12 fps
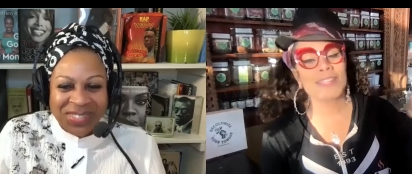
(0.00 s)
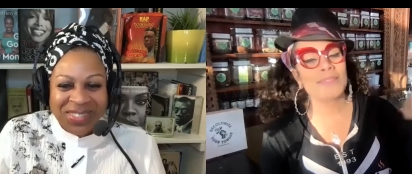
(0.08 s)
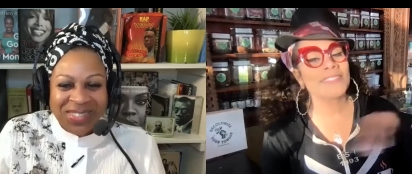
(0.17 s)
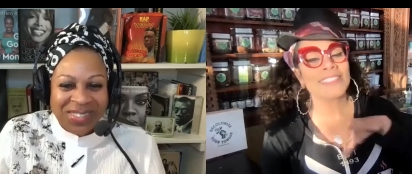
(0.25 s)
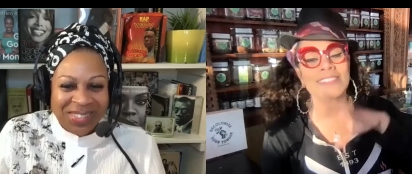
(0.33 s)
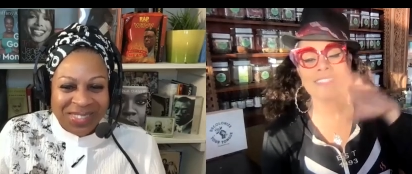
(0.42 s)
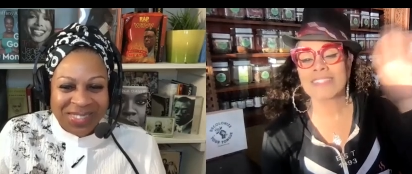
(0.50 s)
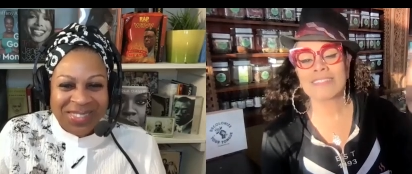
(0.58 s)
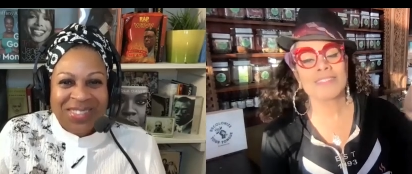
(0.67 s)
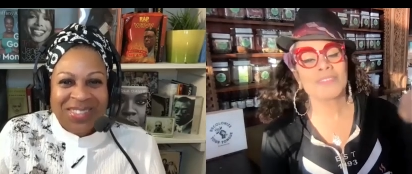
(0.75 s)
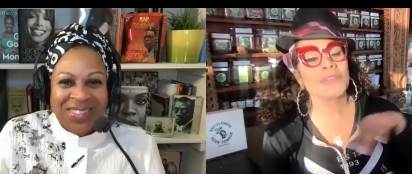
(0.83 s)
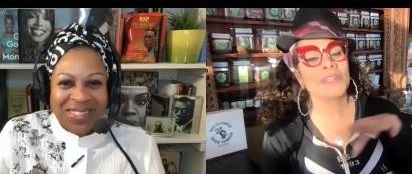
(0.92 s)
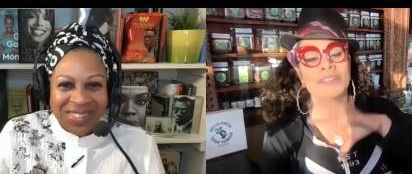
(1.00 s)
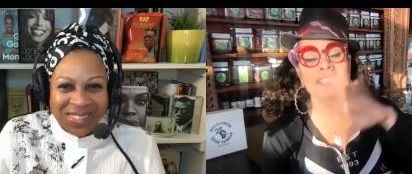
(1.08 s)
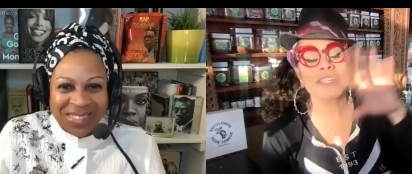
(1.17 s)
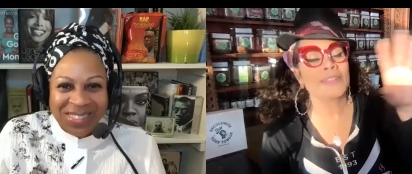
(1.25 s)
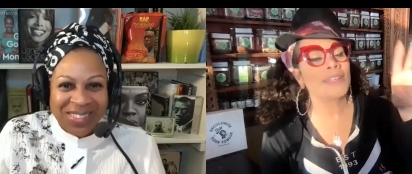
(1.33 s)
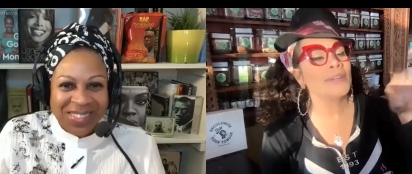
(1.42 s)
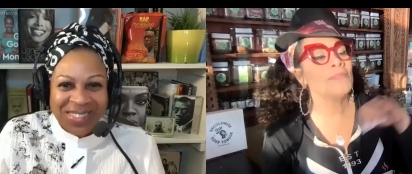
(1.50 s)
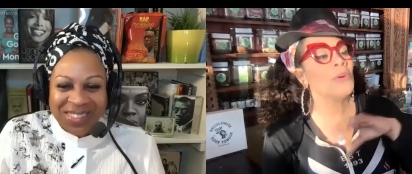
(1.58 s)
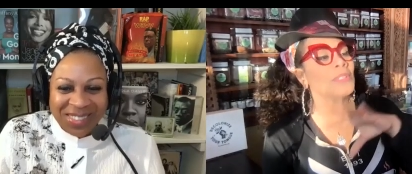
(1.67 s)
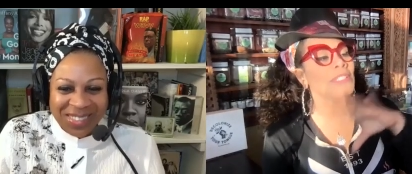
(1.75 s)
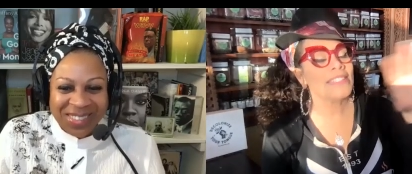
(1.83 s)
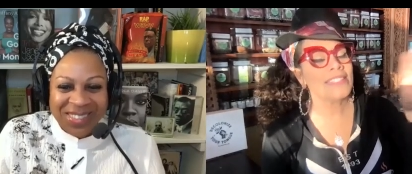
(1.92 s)
Speaker 1: something's we get, come
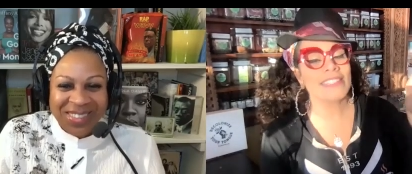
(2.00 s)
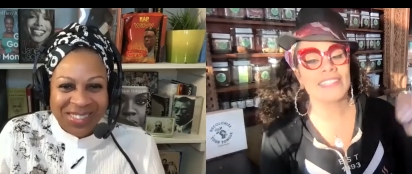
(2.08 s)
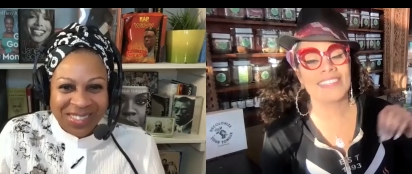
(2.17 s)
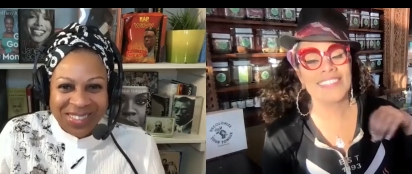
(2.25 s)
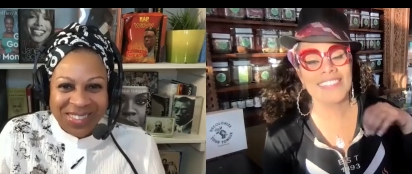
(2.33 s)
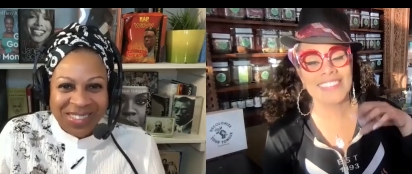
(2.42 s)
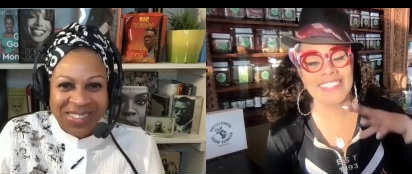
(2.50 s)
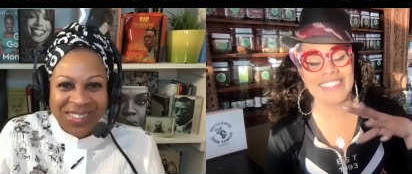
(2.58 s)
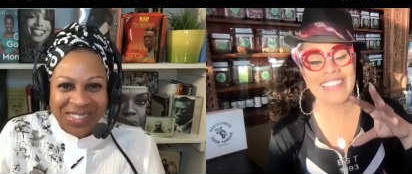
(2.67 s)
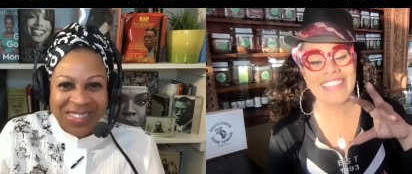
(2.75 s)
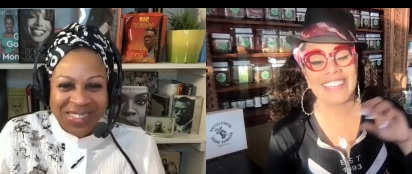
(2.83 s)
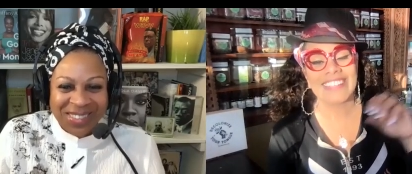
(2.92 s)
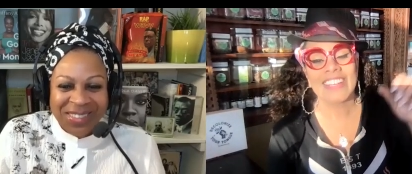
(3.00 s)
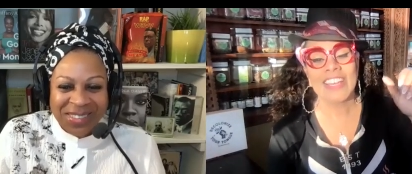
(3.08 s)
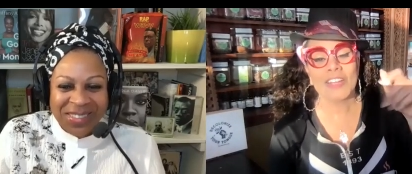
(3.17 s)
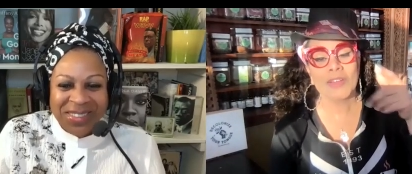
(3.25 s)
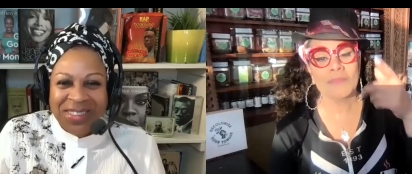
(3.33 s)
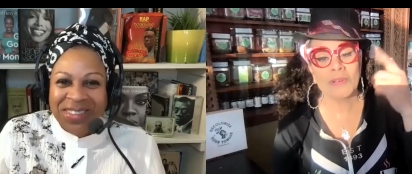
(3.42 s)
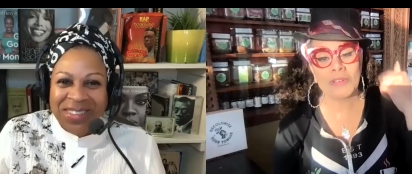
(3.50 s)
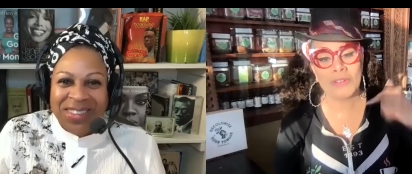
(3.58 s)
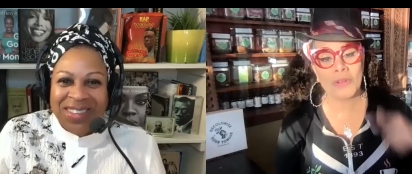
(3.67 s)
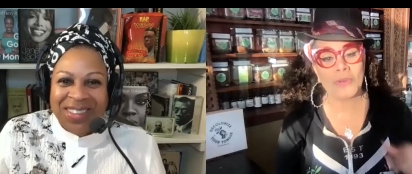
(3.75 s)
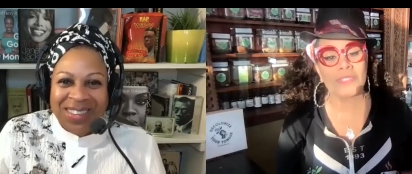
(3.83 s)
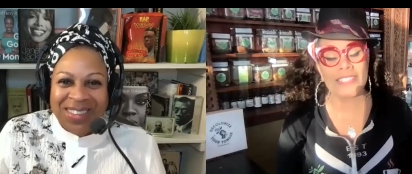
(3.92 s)
hold his teeth." in your hand. Come on
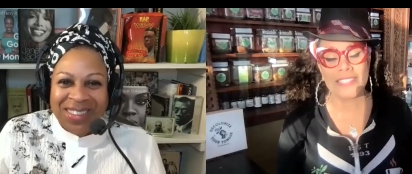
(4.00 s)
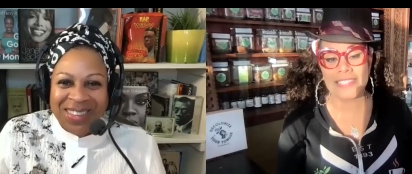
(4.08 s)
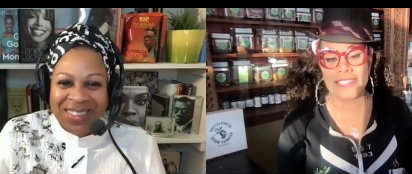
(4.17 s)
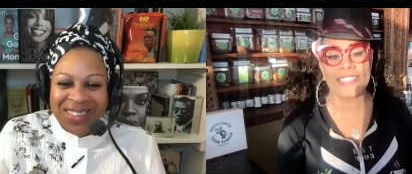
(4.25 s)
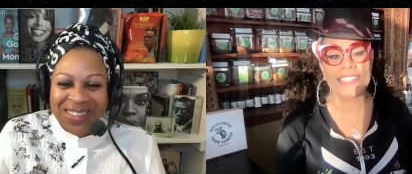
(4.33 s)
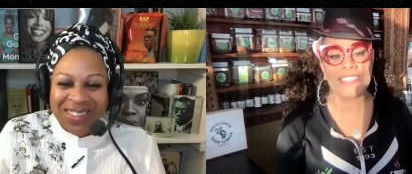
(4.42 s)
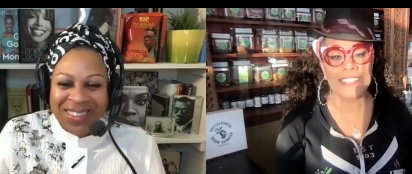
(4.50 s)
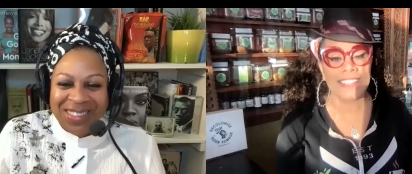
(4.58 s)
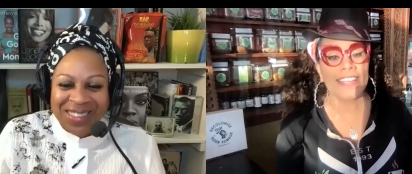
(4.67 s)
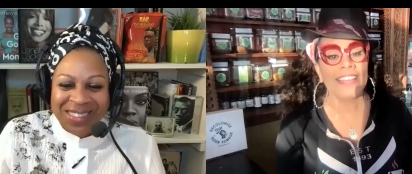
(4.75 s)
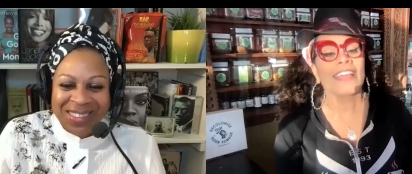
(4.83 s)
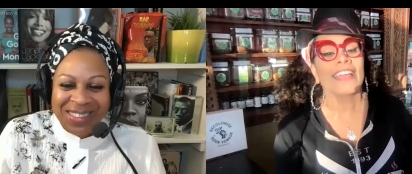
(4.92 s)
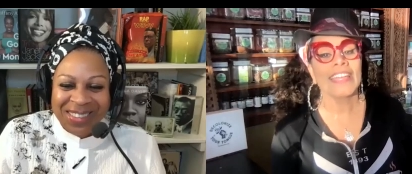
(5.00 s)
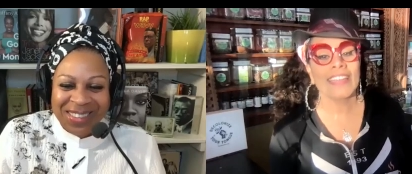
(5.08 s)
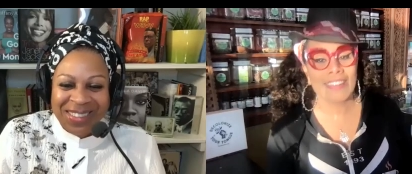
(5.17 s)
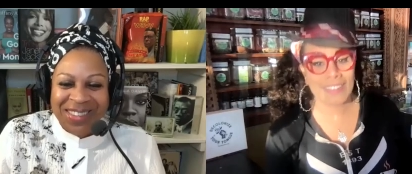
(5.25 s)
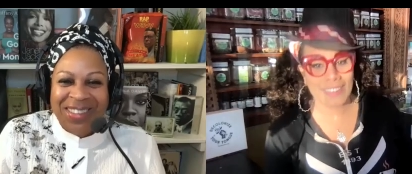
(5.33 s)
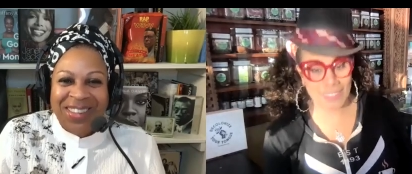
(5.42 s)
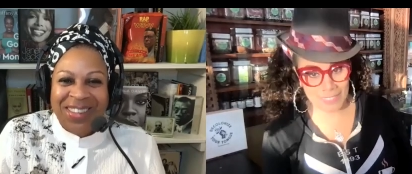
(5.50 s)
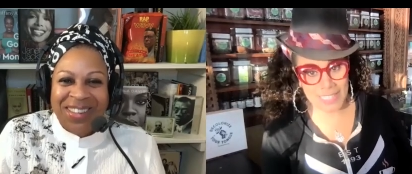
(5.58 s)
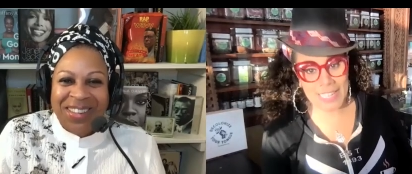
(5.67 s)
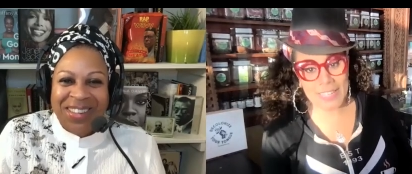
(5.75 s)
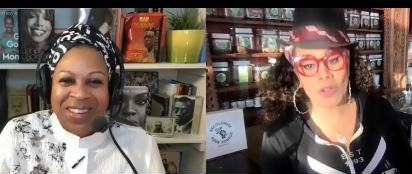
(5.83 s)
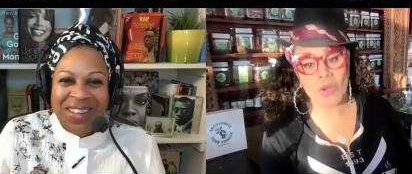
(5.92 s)
and hold his tea and
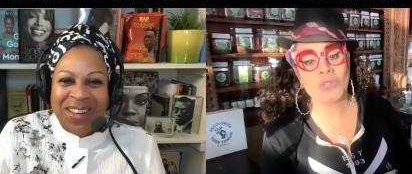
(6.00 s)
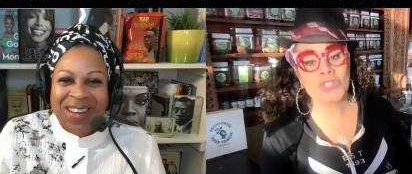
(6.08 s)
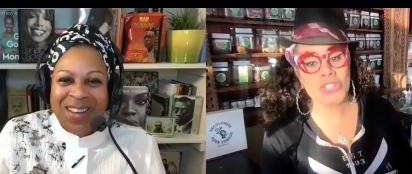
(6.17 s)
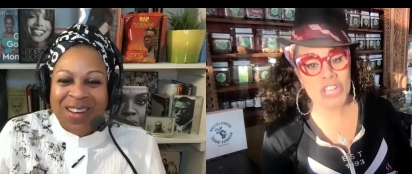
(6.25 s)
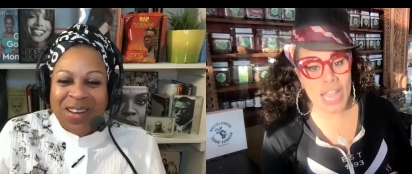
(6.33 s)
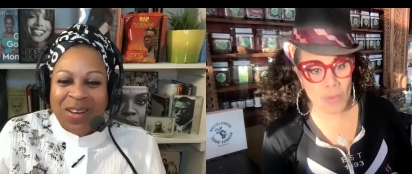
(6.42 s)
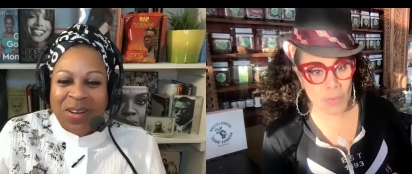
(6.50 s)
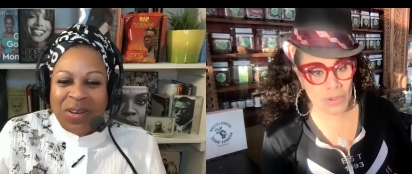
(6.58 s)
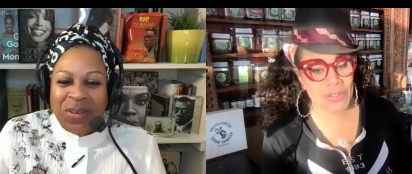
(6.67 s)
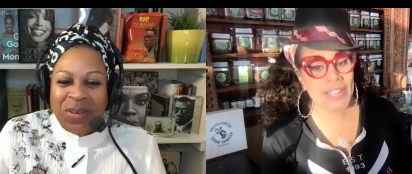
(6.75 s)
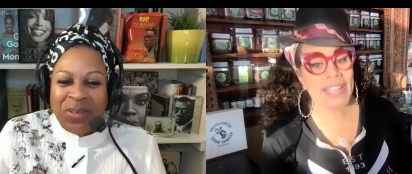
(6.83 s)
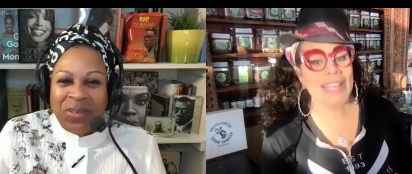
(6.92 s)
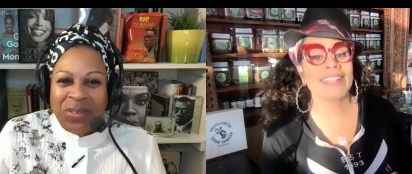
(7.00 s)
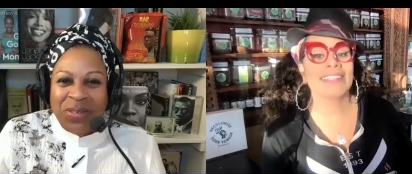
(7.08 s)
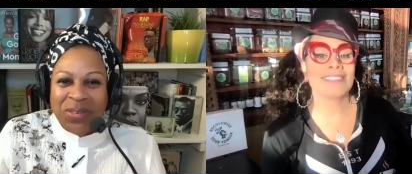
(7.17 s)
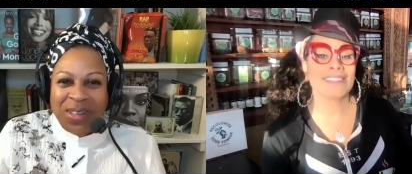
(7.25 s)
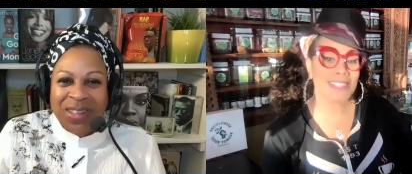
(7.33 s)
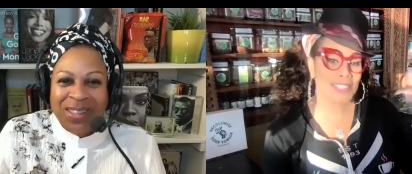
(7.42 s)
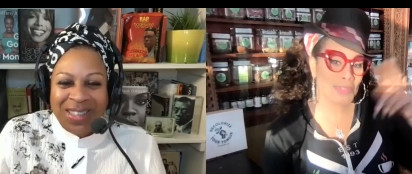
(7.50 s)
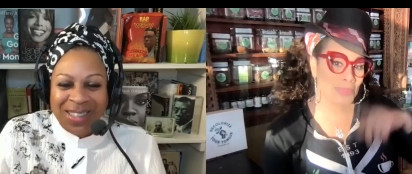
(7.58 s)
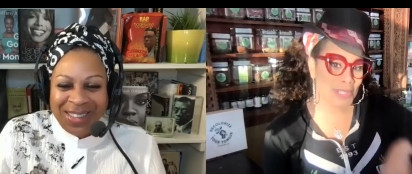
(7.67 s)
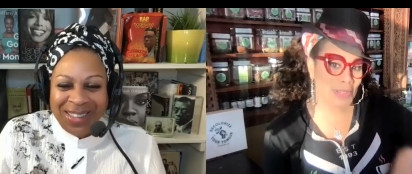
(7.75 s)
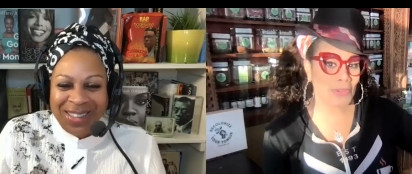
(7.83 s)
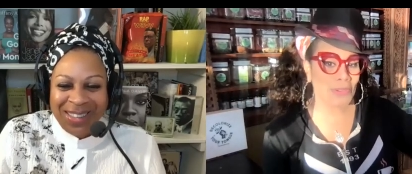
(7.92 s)
let and hold a shower and then let's see
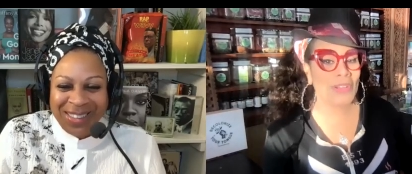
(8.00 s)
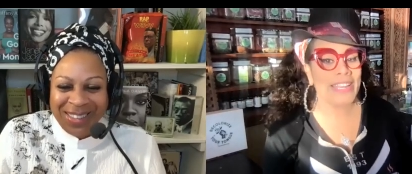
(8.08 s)
what's going